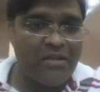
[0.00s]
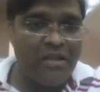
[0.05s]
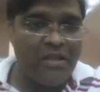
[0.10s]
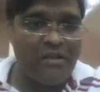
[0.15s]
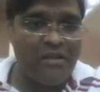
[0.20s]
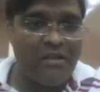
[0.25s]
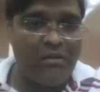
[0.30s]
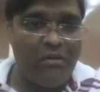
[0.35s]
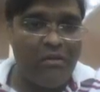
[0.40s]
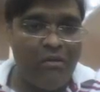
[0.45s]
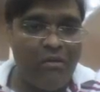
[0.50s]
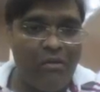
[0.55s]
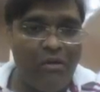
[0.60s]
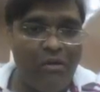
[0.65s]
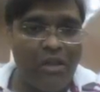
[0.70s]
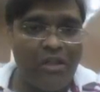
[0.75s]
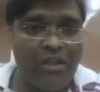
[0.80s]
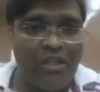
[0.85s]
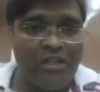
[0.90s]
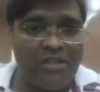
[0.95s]
See, in
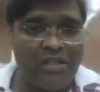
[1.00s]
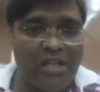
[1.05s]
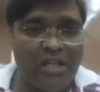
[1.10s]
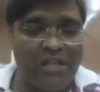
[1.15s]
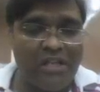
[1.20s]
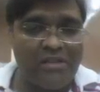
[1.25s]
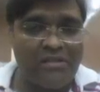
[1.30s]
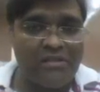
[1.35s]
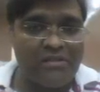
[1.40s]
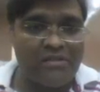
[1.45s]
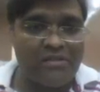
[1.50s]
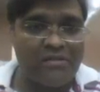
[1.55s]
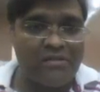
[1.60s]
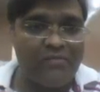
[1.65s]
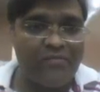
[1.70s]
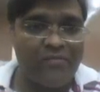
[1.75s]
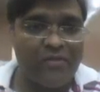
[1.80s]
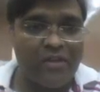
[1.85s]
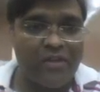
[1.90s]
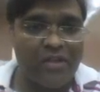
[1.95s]
all these
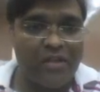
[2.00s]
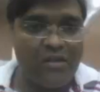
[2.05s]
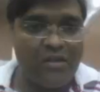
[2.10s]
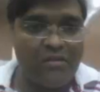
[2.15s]
cases,